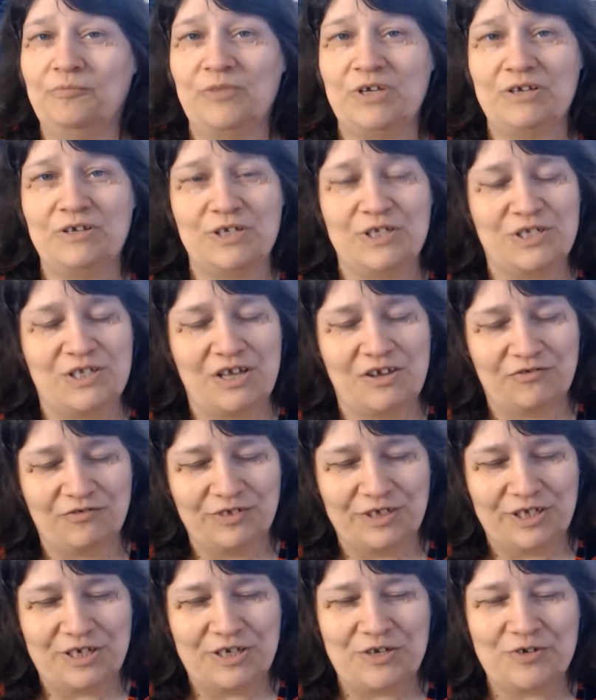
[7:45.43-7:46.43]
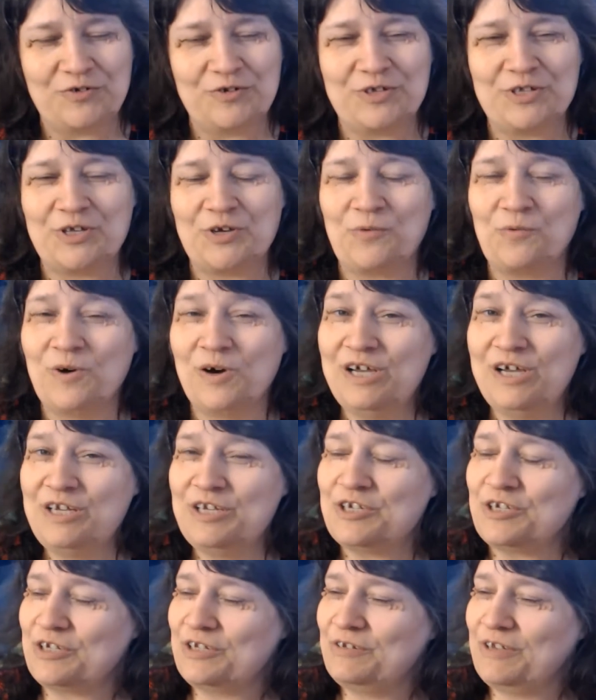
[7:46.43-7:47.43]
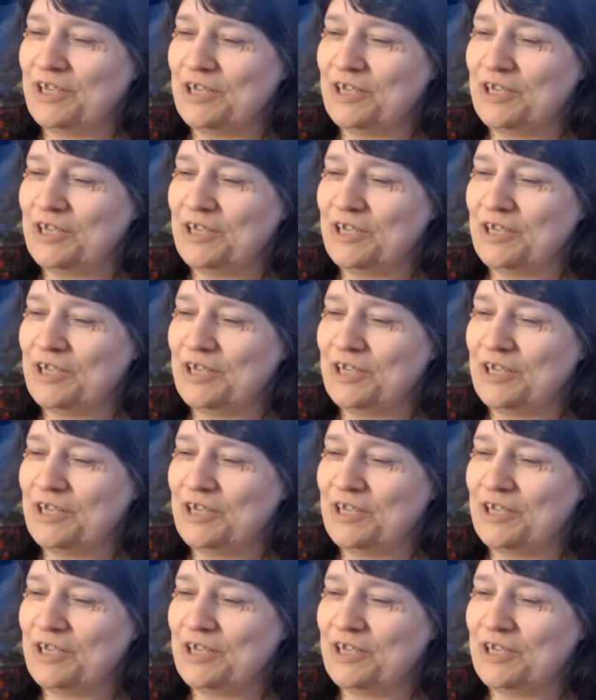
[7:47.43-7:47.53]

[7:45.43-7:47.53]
it is definitely an interesting watch.